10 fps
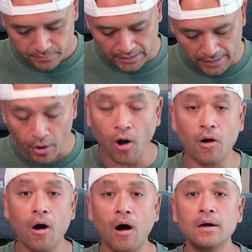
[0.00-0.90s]
Hong
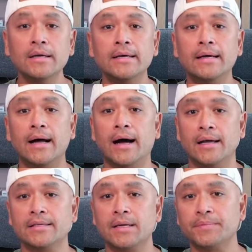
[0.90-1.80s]
Kong
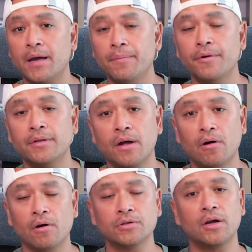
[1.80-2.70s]
in September. The Hong
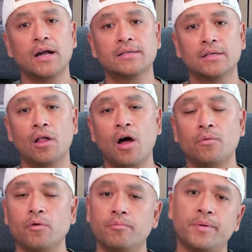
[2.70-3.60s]
Kong Toy Car Salon
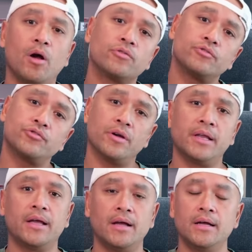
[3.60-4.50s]
will be also
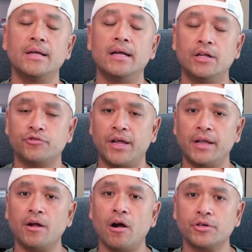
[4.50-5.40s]
joining a
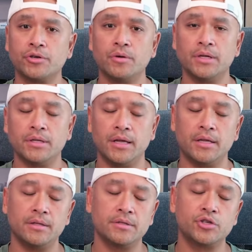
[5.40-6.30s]
trading car show
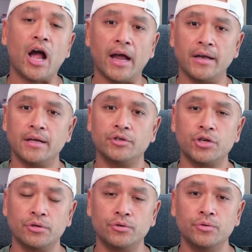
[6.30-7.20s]
in China, in
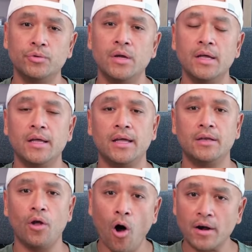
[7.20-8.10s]
Chengdu,
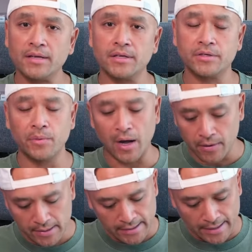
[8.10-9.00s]
in August as
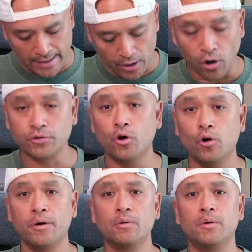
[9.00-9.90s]
well.
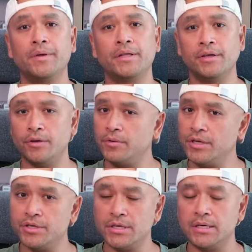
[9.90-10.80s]
October will be the
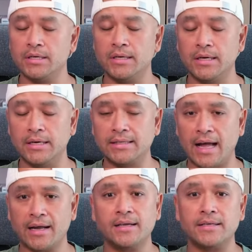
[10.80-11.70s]
Indonesia
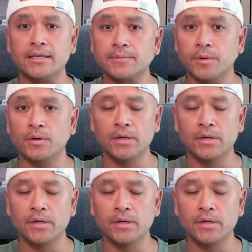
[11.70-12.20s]
Diecast Expo.